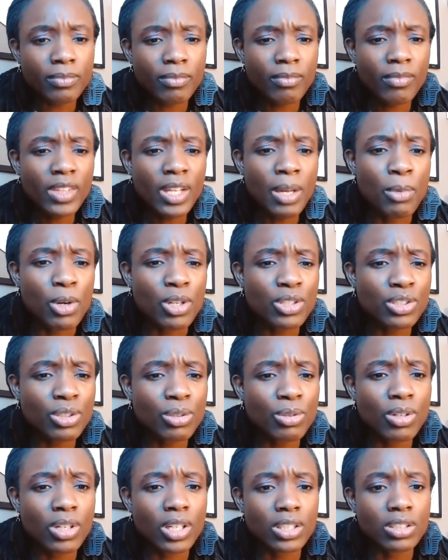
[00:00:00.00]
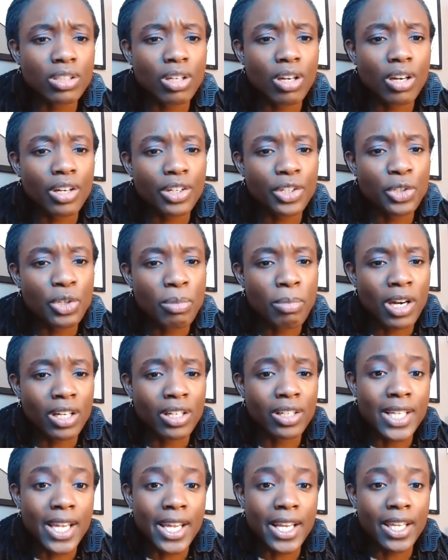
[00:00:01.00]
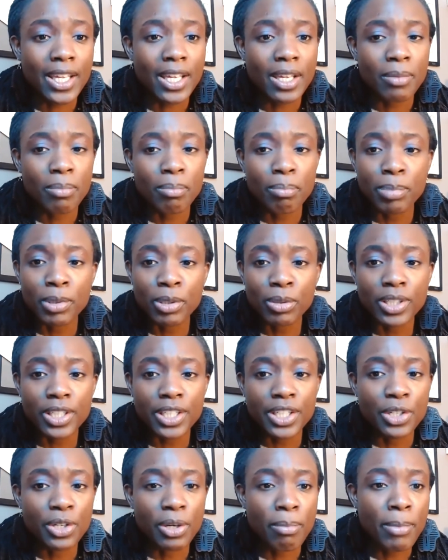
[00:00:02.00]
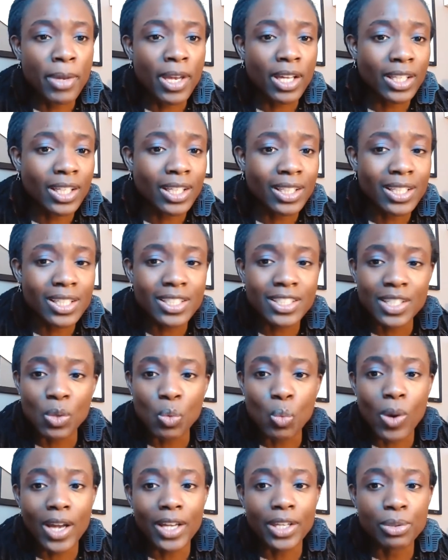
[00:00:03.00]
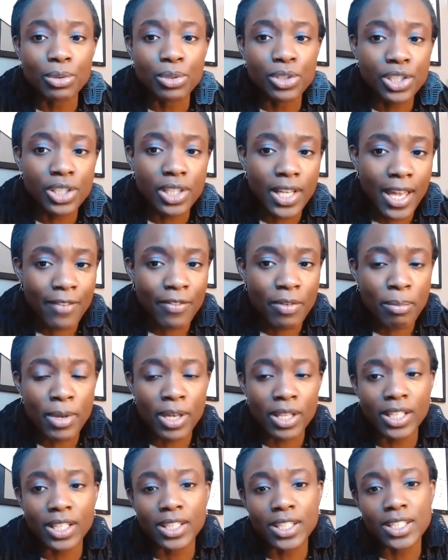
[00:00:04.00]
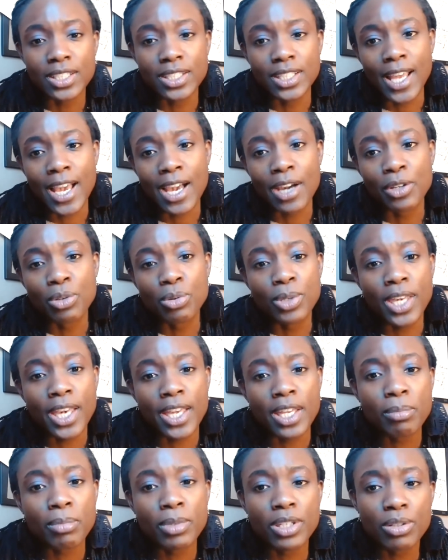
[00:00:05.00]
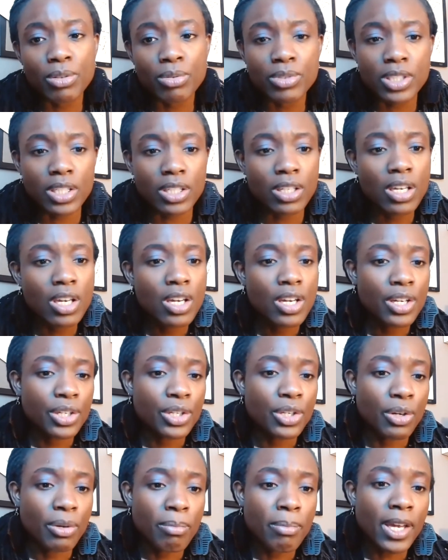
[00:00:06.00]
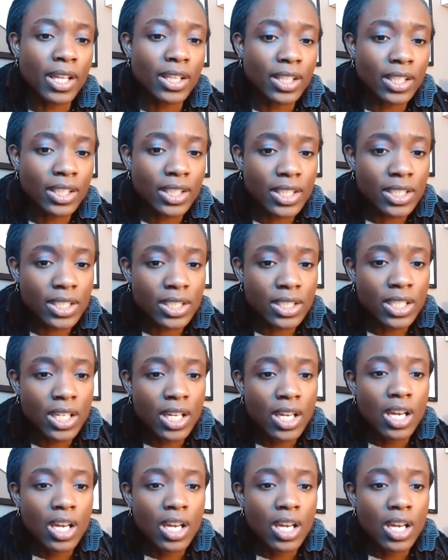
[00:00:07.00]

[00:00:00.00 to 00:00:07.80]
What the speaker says: I'm also going to talk to you about creating and building your mailing list and why you should have a mailing list and how you can be using your mailing list.